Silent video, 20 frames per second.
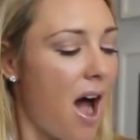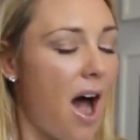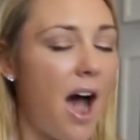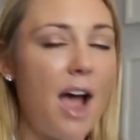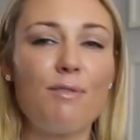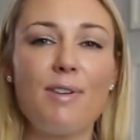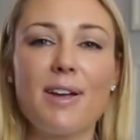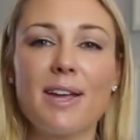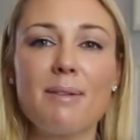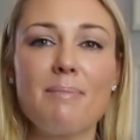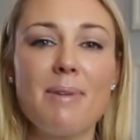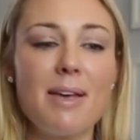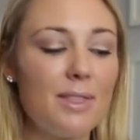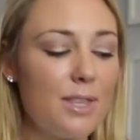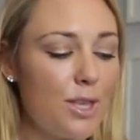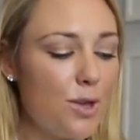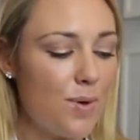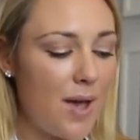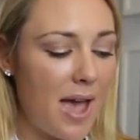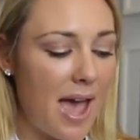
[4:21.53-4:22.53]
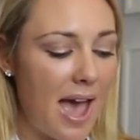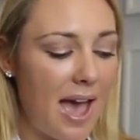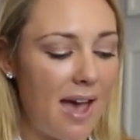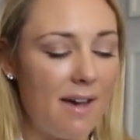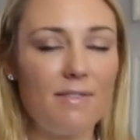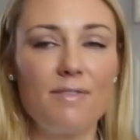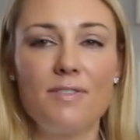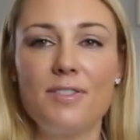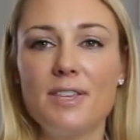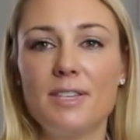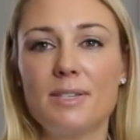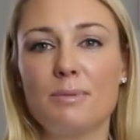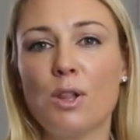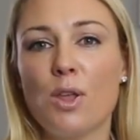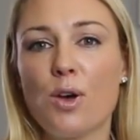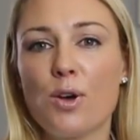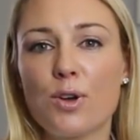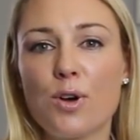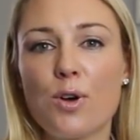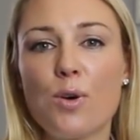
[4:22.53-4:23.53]
I recommend that you have this
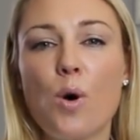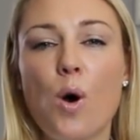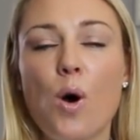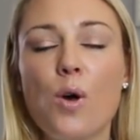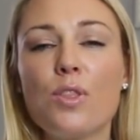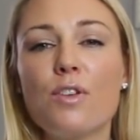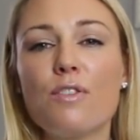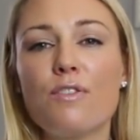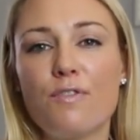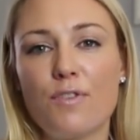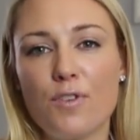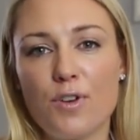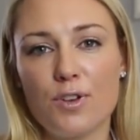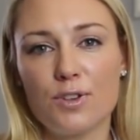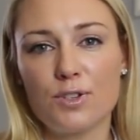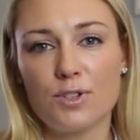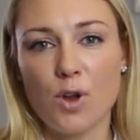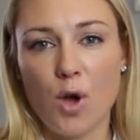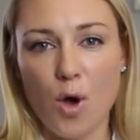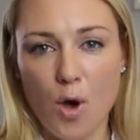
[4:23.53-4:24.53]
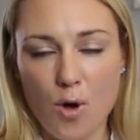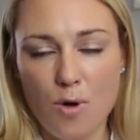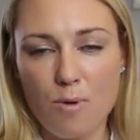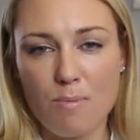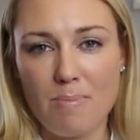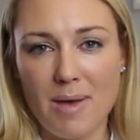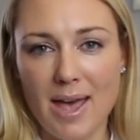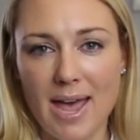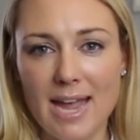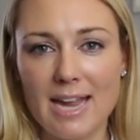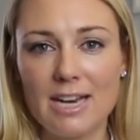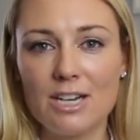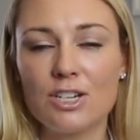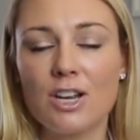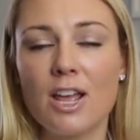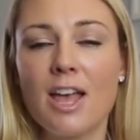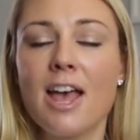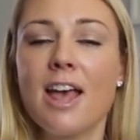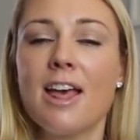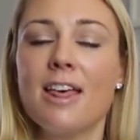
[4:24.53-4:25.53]
logo on the first home
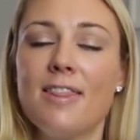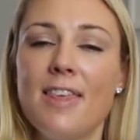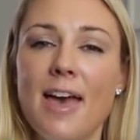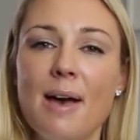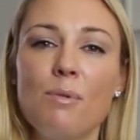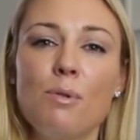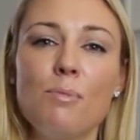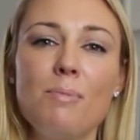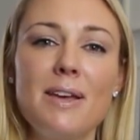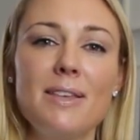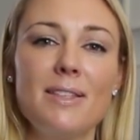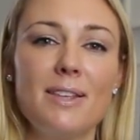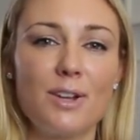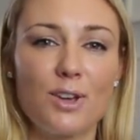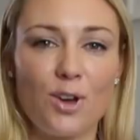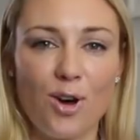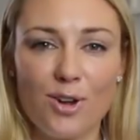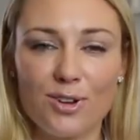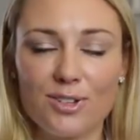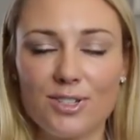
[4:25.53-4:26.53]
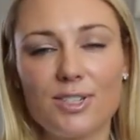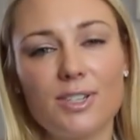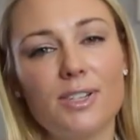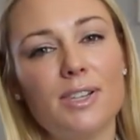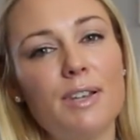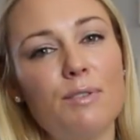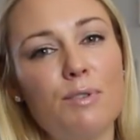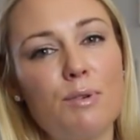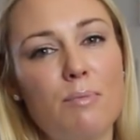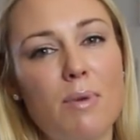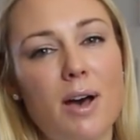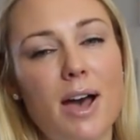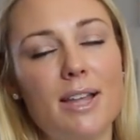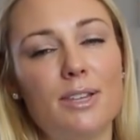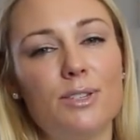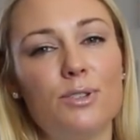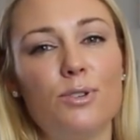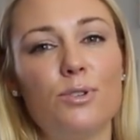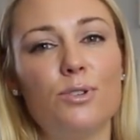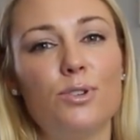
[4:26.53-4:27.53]
page. That will mean that it constantly
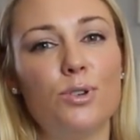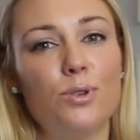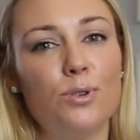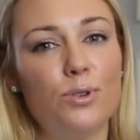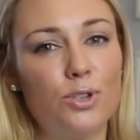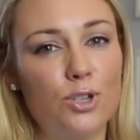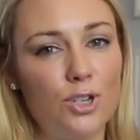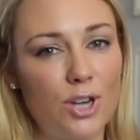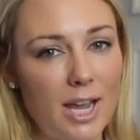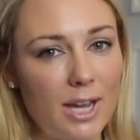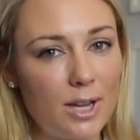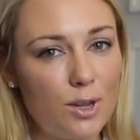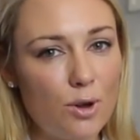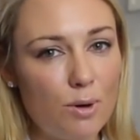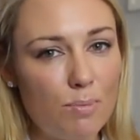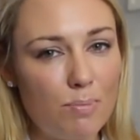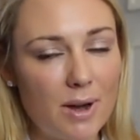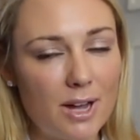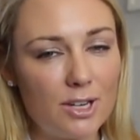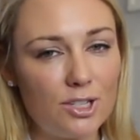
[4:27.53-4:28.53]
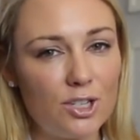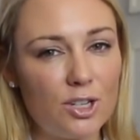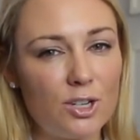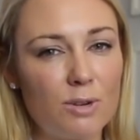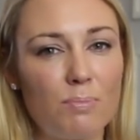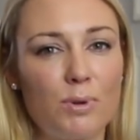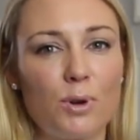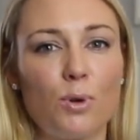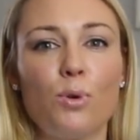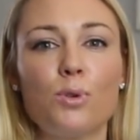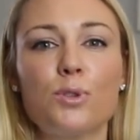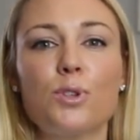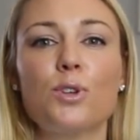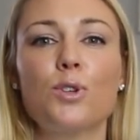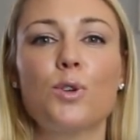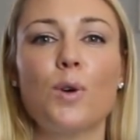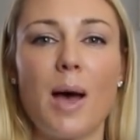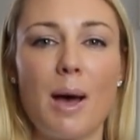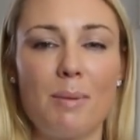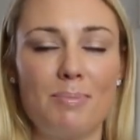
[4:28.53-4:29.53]
reminds you to check your budget but also
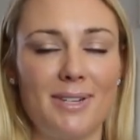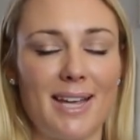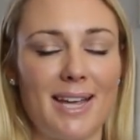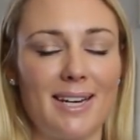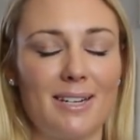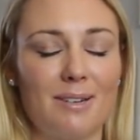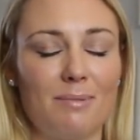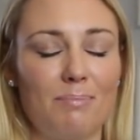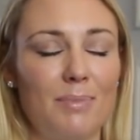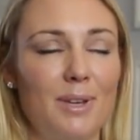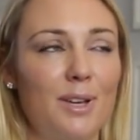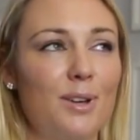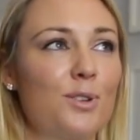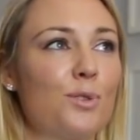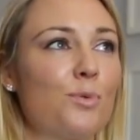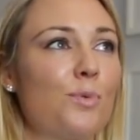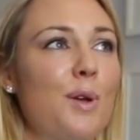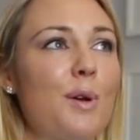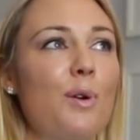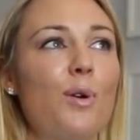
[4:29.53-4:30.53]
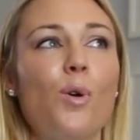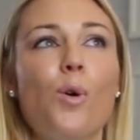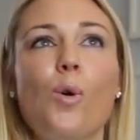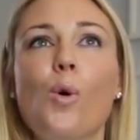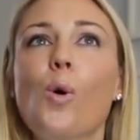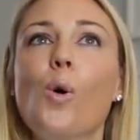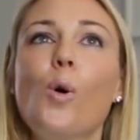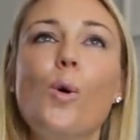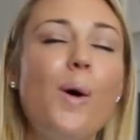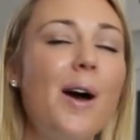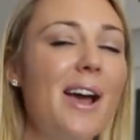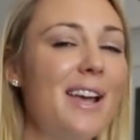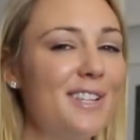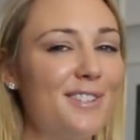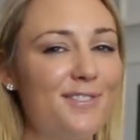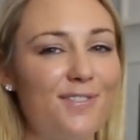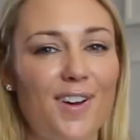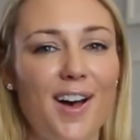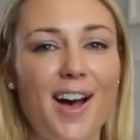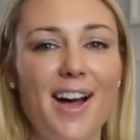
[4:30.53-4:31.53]
to update it because we are
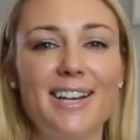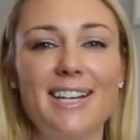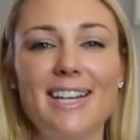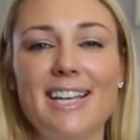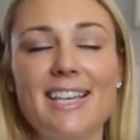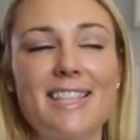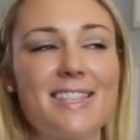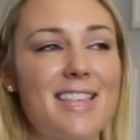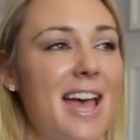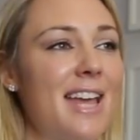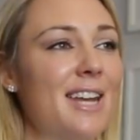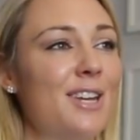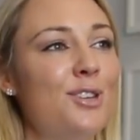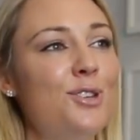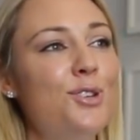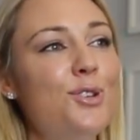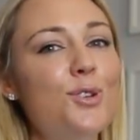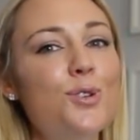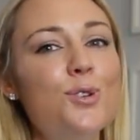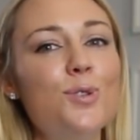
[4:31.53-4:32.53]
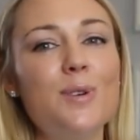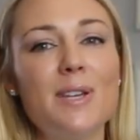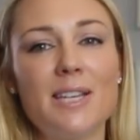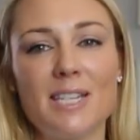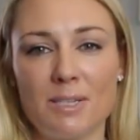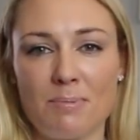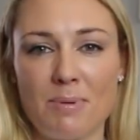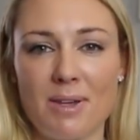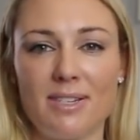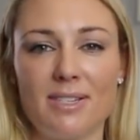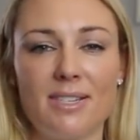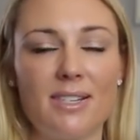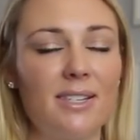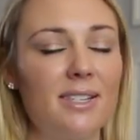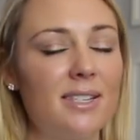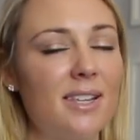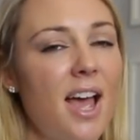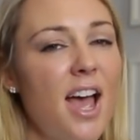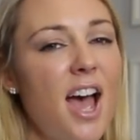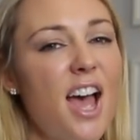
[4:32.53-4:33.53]
always finding that new
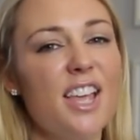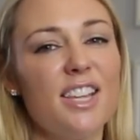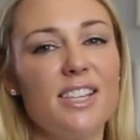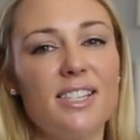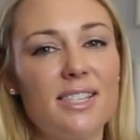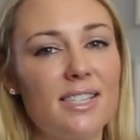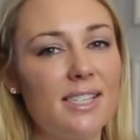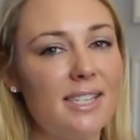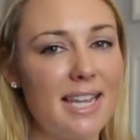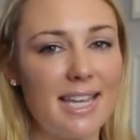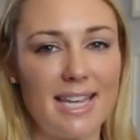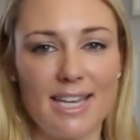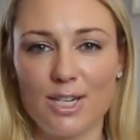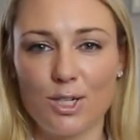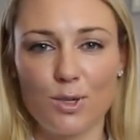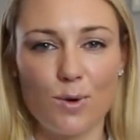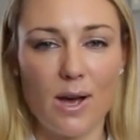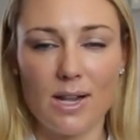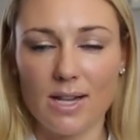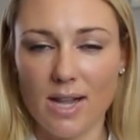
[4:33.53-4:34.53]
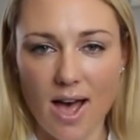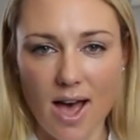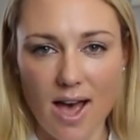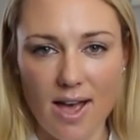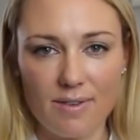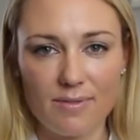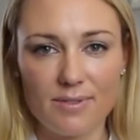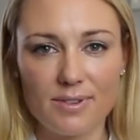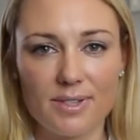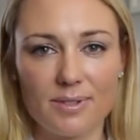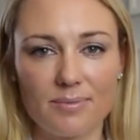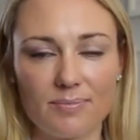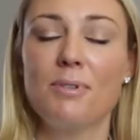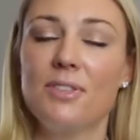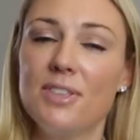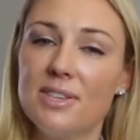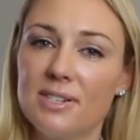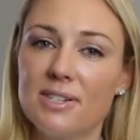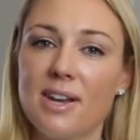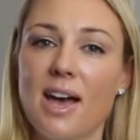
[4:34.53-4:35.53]
expenses sneak into our lives.
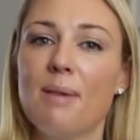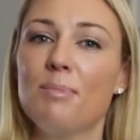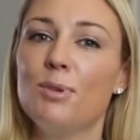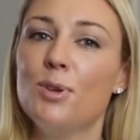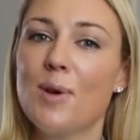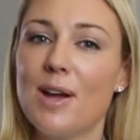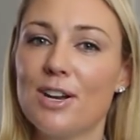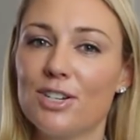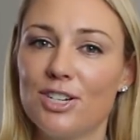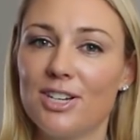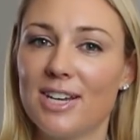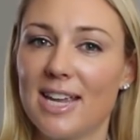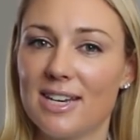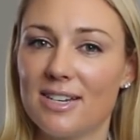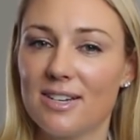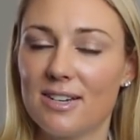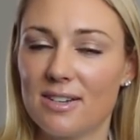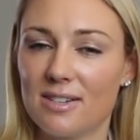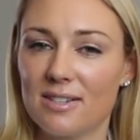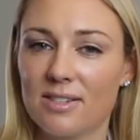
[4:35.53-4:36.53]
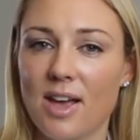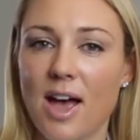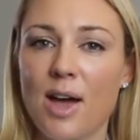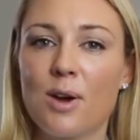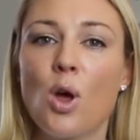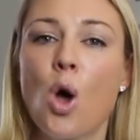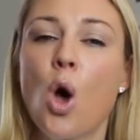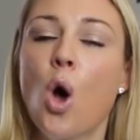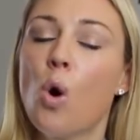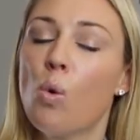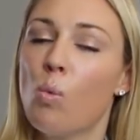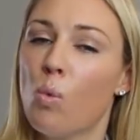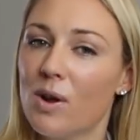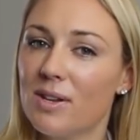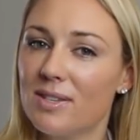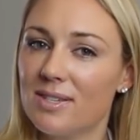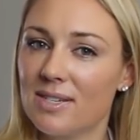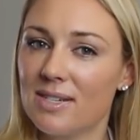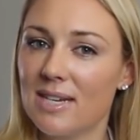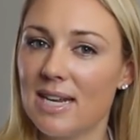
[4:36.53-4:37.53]
But this time you actually get to decide
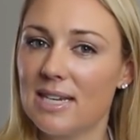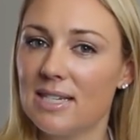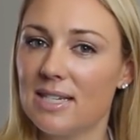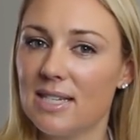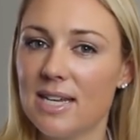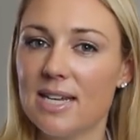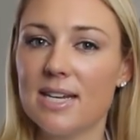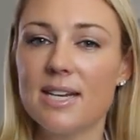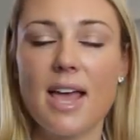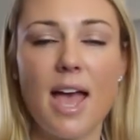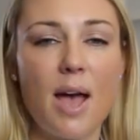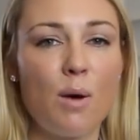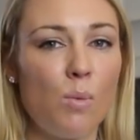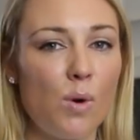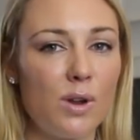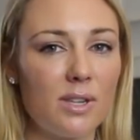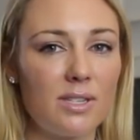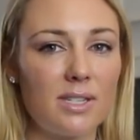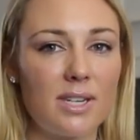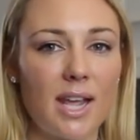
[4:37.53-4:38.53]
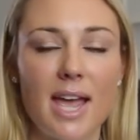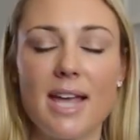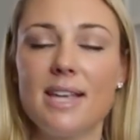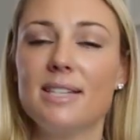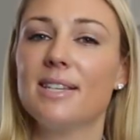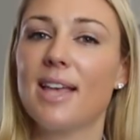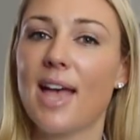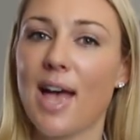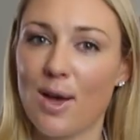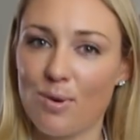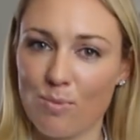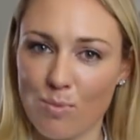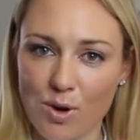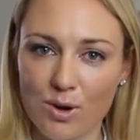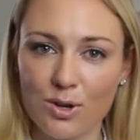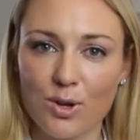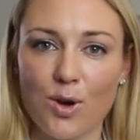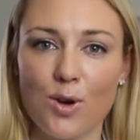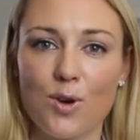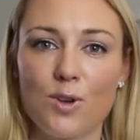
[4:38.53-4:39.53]
what sneaks in, what stays, and
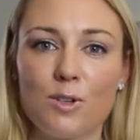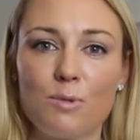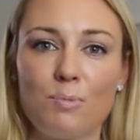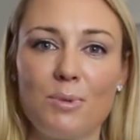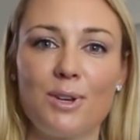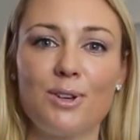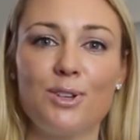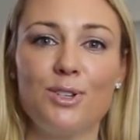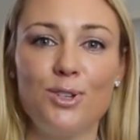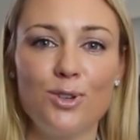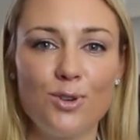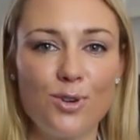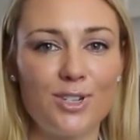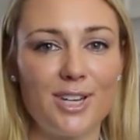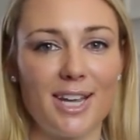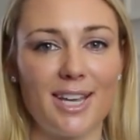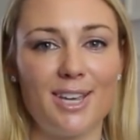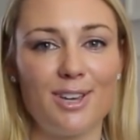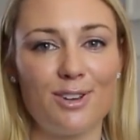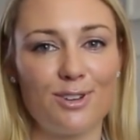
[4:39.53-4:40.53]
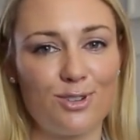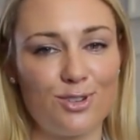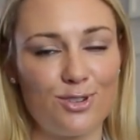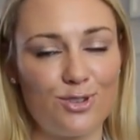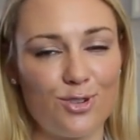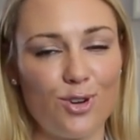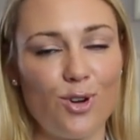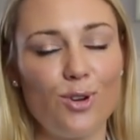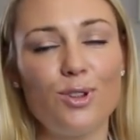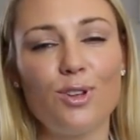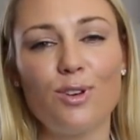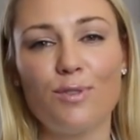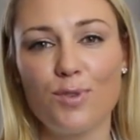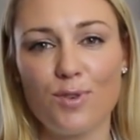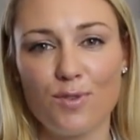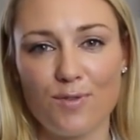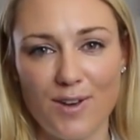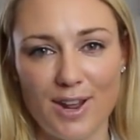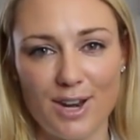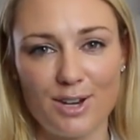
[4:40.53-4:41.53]
what goes because you're taking control of
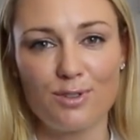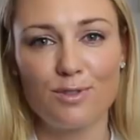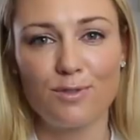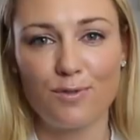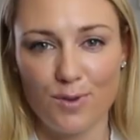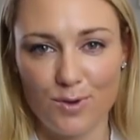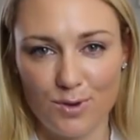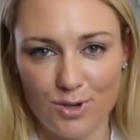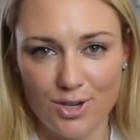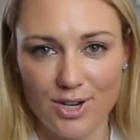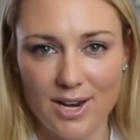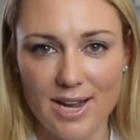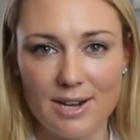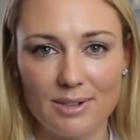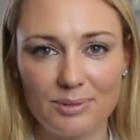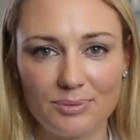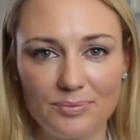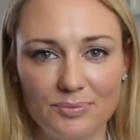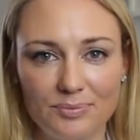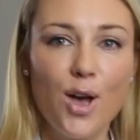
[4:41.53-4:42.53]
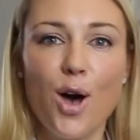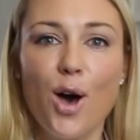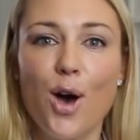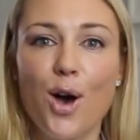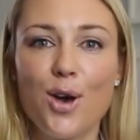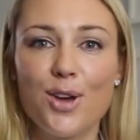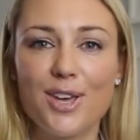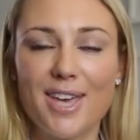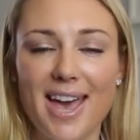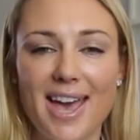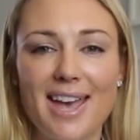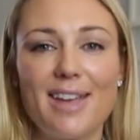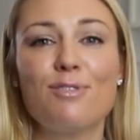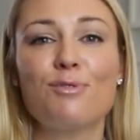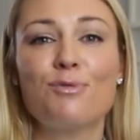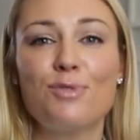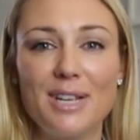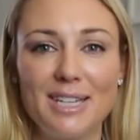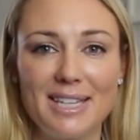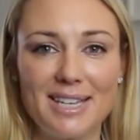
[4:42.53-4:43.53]
your financial future now. Okay,
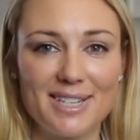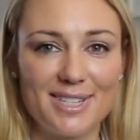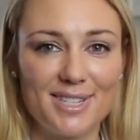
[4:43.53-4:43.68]
really